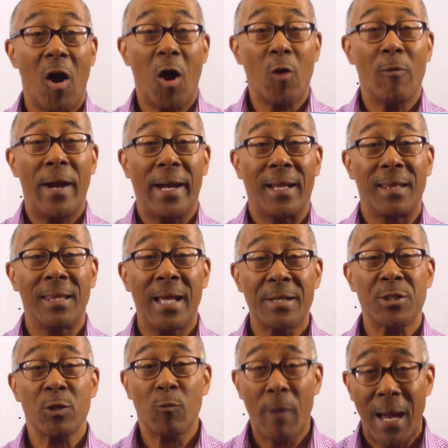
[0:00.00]
All right.
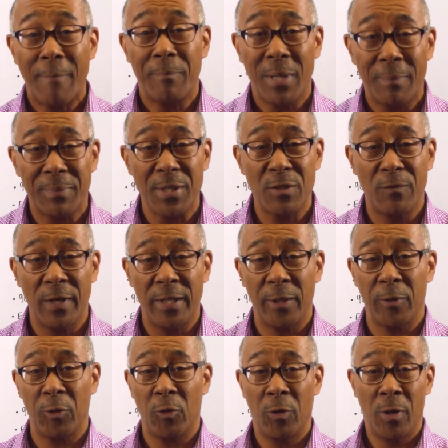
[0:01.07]
Let's wrap up this
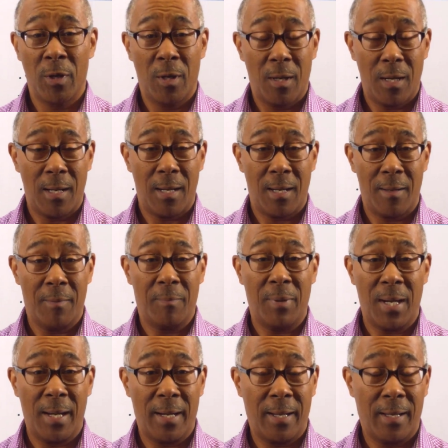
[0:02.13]
video uh,
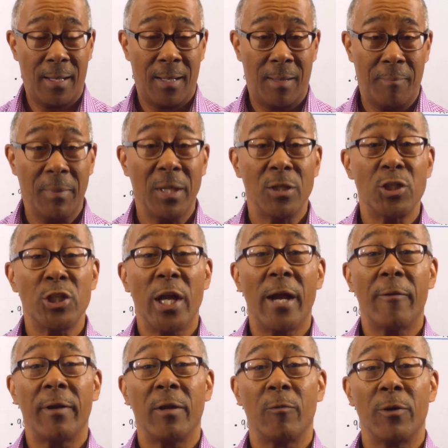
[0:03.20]
by uh, me
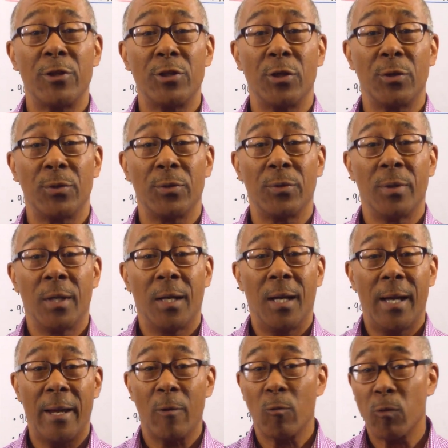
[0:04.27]
sharing with you
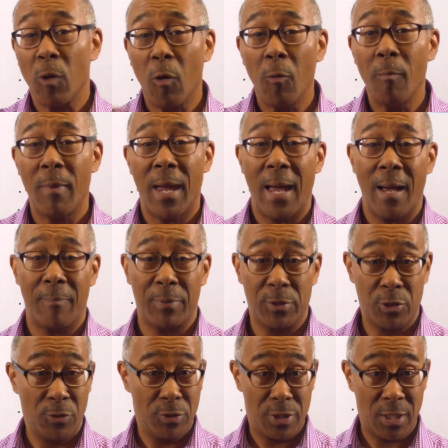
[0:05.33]
a
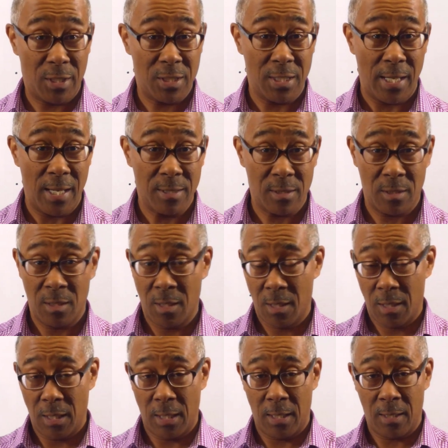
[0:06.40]
roadmap to success
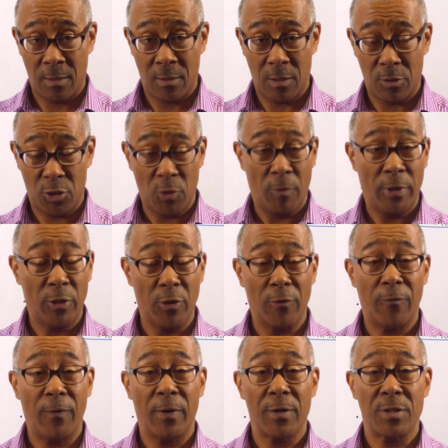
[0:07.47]
in doing
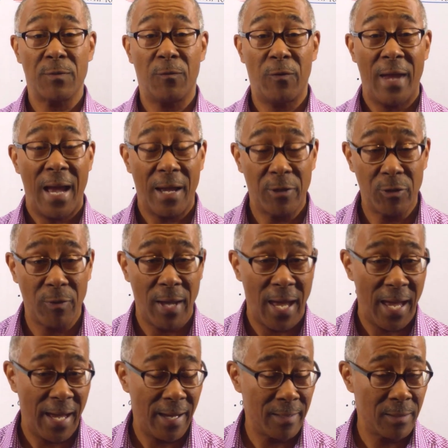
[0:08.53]
your first value
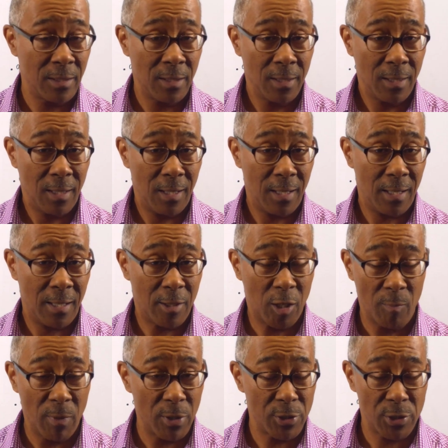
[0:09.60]
add uh,
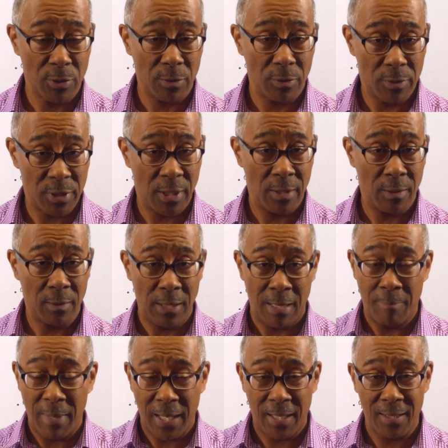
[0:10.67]
commercial deal
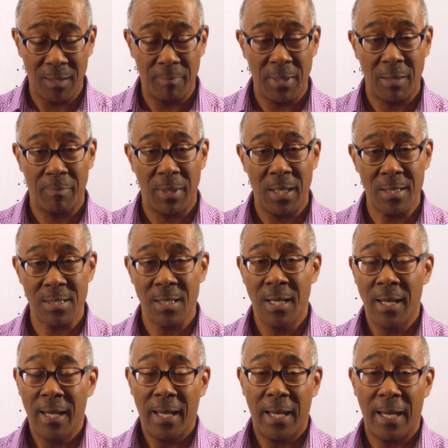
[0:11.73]
and making the big
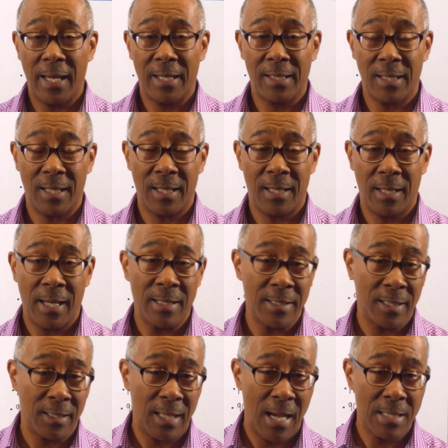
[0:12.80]
bucks. And, uh, and
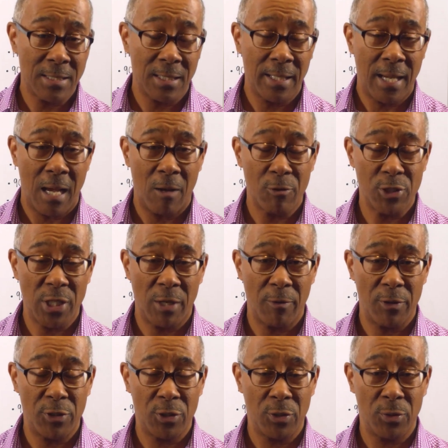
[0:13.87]
then lastly, I'll
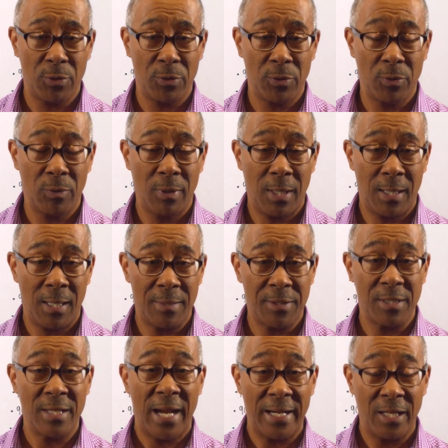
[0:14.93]
share with you uh,
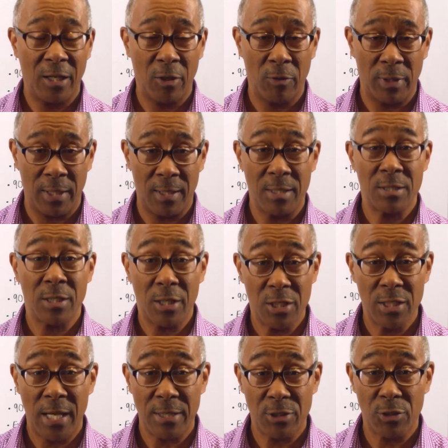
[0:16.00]
the ninety unit
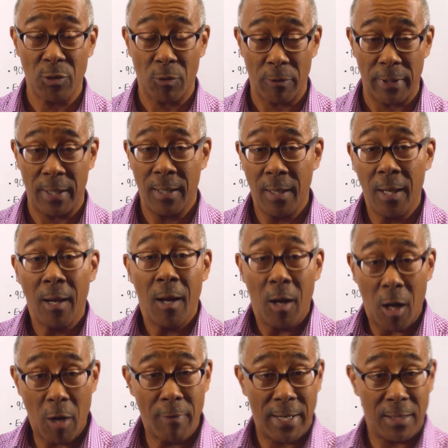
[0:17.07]
success story.
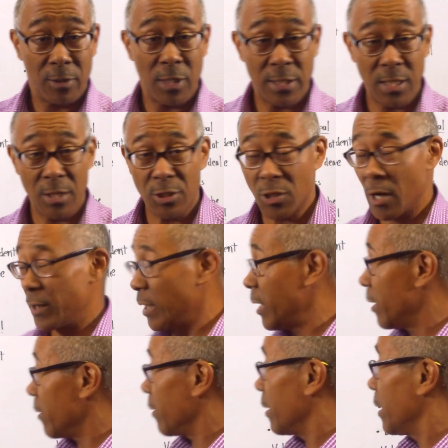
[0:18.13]
All right, let's get
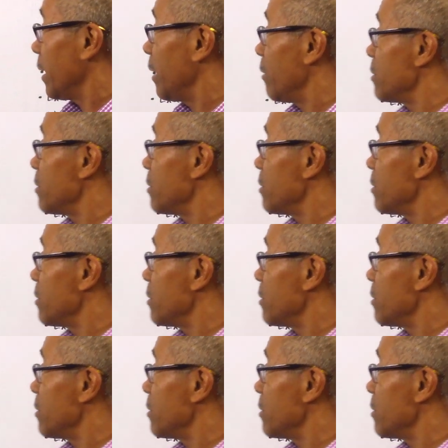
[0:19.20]
started here.